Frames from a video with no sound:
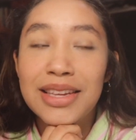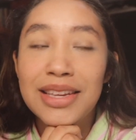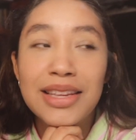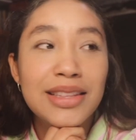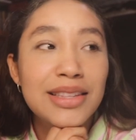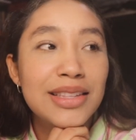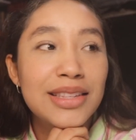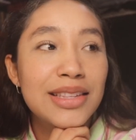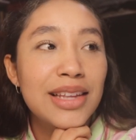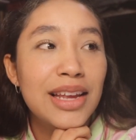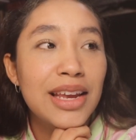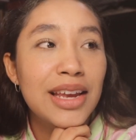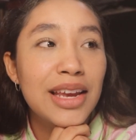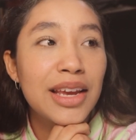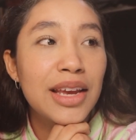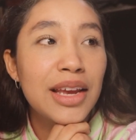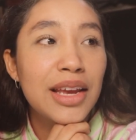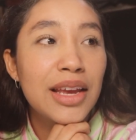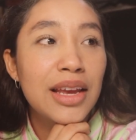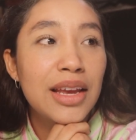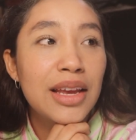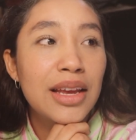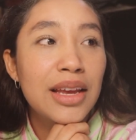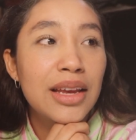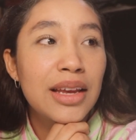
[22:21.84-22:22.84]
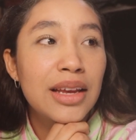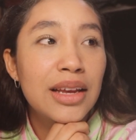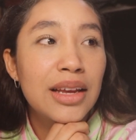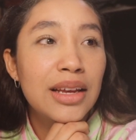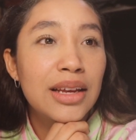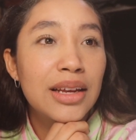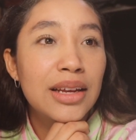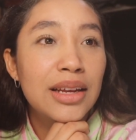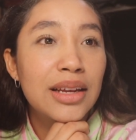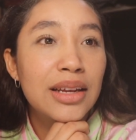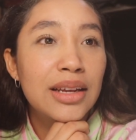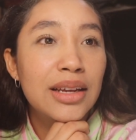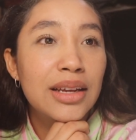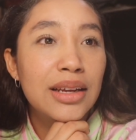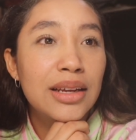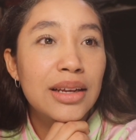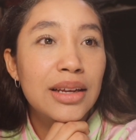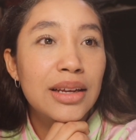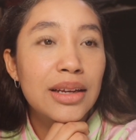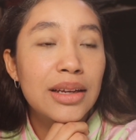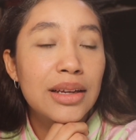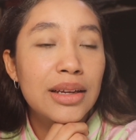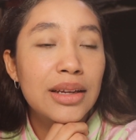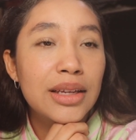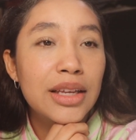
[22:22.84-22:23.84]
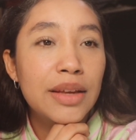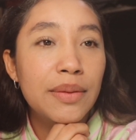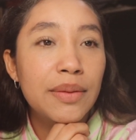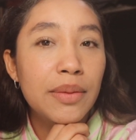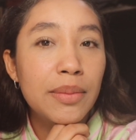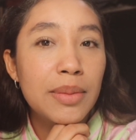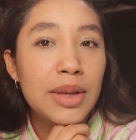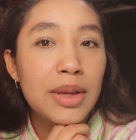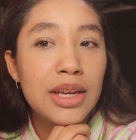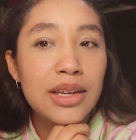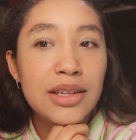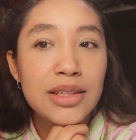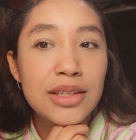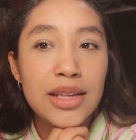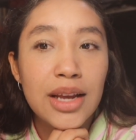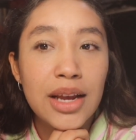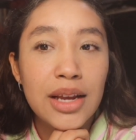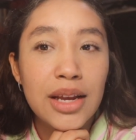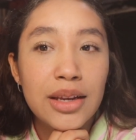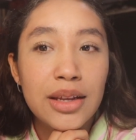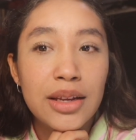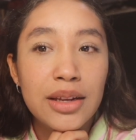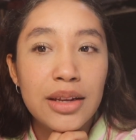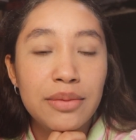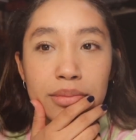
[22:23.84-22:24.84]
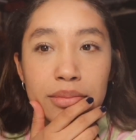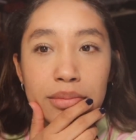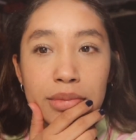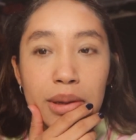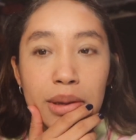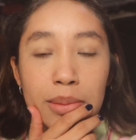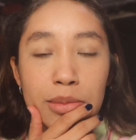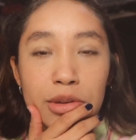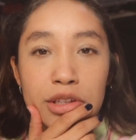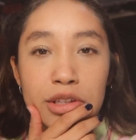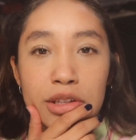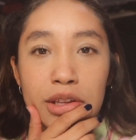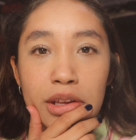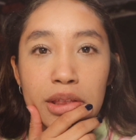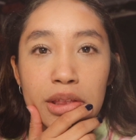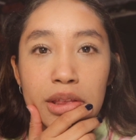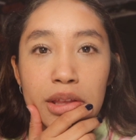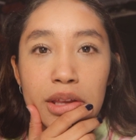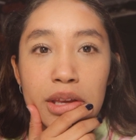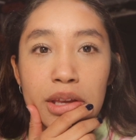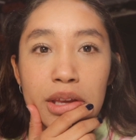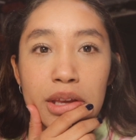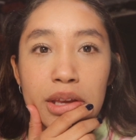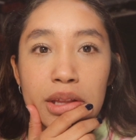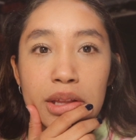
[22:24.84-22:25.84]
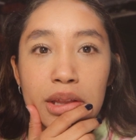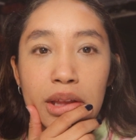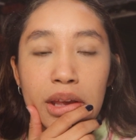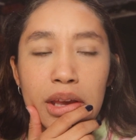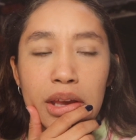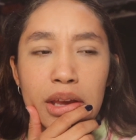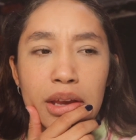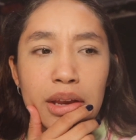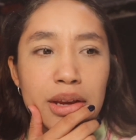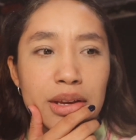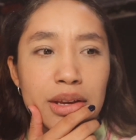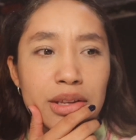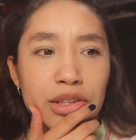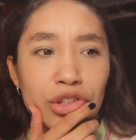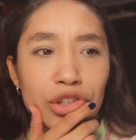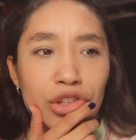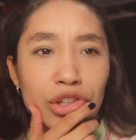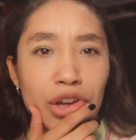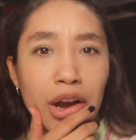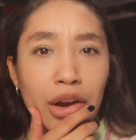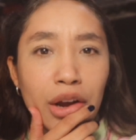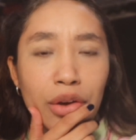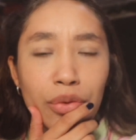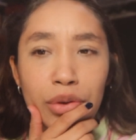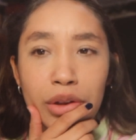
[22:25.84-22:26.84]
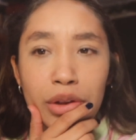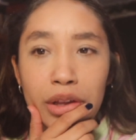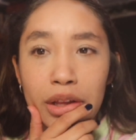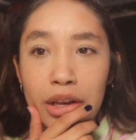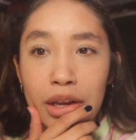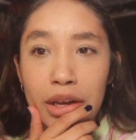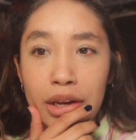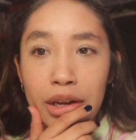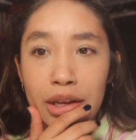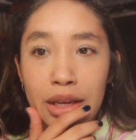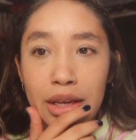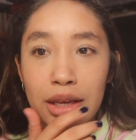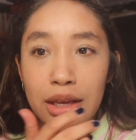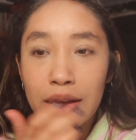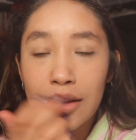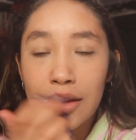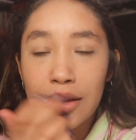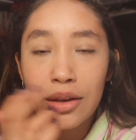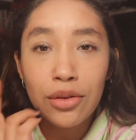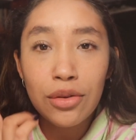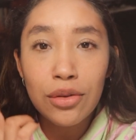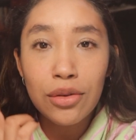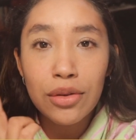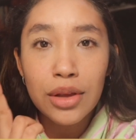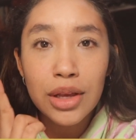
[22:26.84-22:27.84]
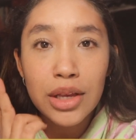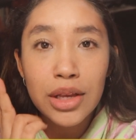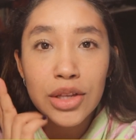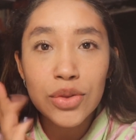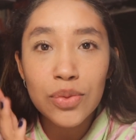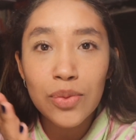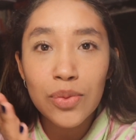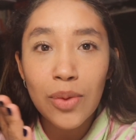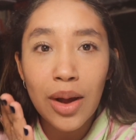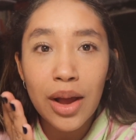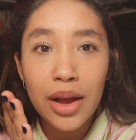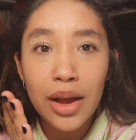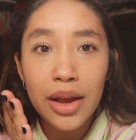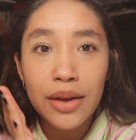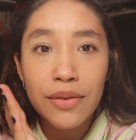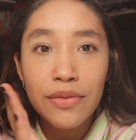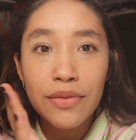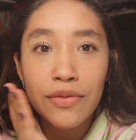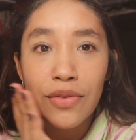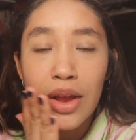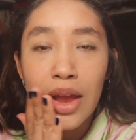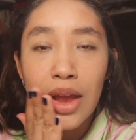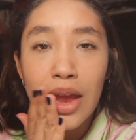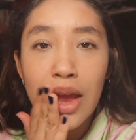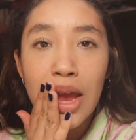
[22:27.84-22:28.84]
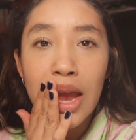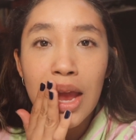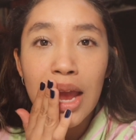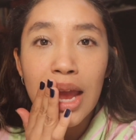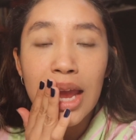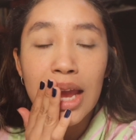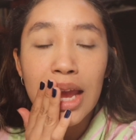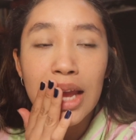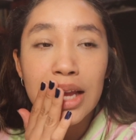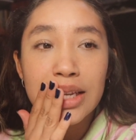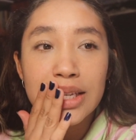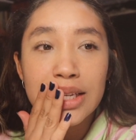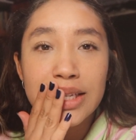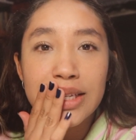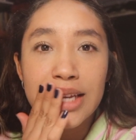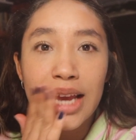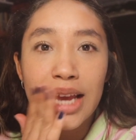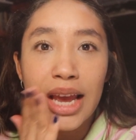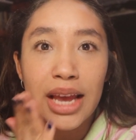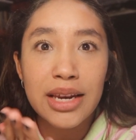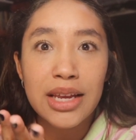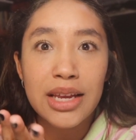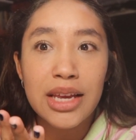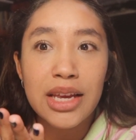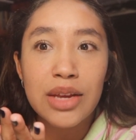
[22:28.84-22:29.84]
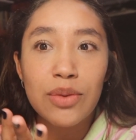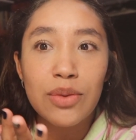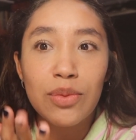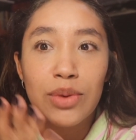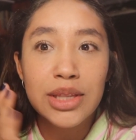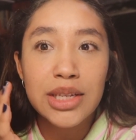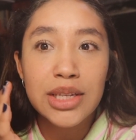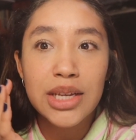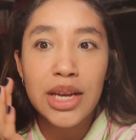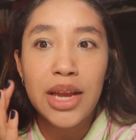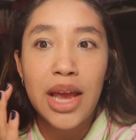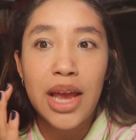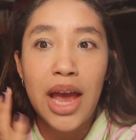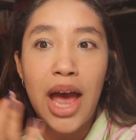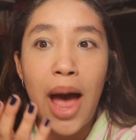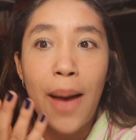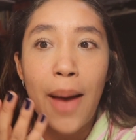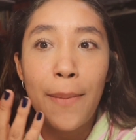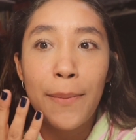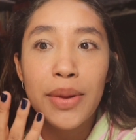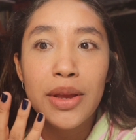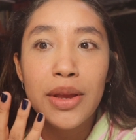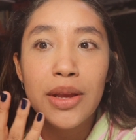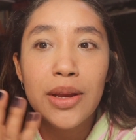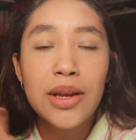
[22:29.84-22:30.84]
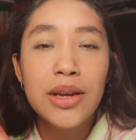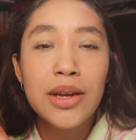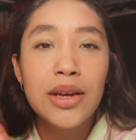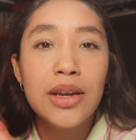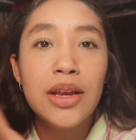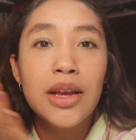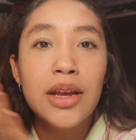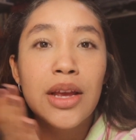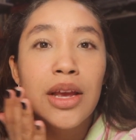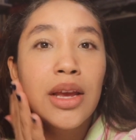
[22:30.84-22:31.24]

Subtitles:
It's like giving me anxiety. I'm just like thinking, like, is Jack really gonna kill his wife and Danny? What's gonna happen?